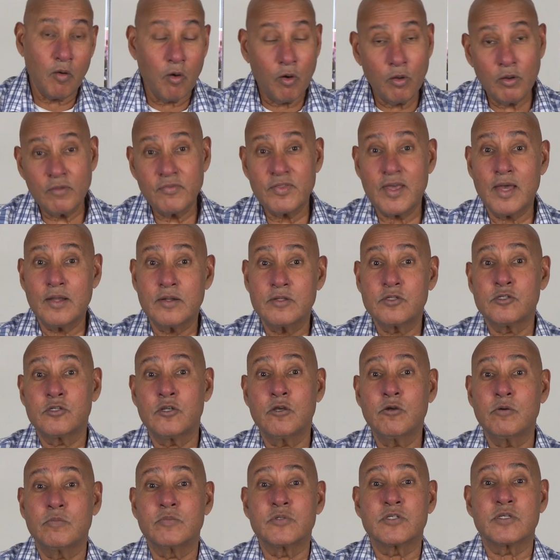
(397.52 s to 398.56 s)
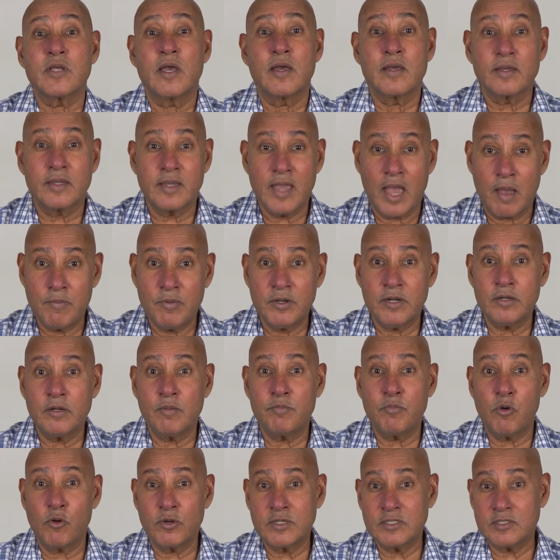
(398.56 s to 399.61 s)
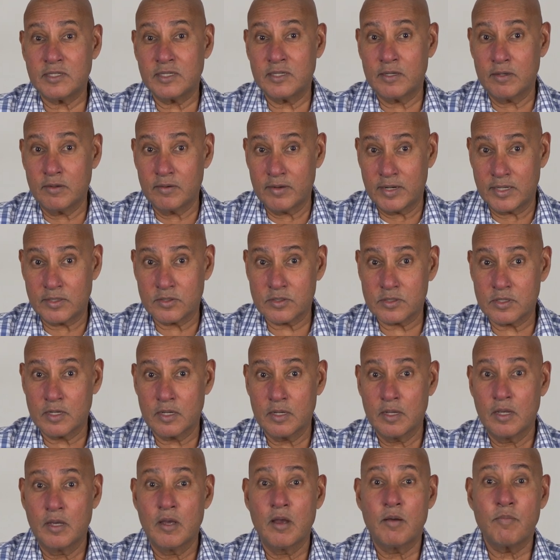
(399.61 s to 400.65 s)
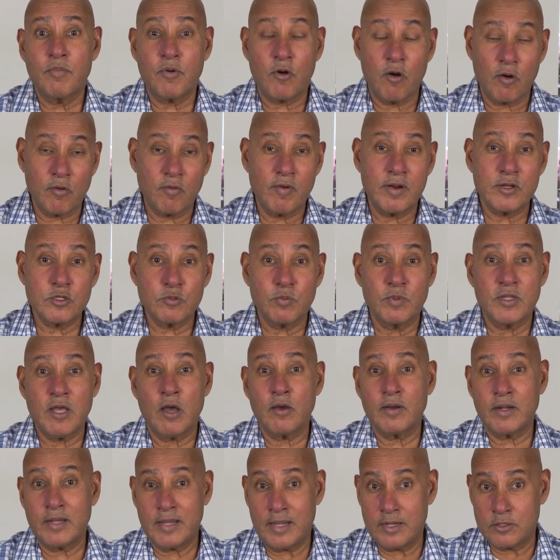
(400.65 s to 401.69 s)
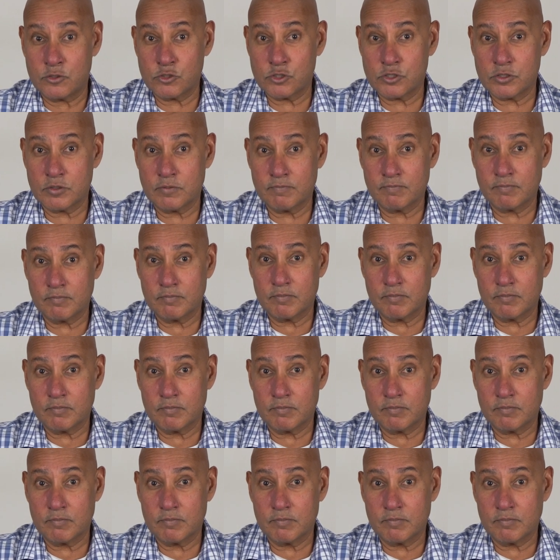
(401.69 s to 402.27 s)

all of that assumes cabinet appointee hearings progress without a hitch.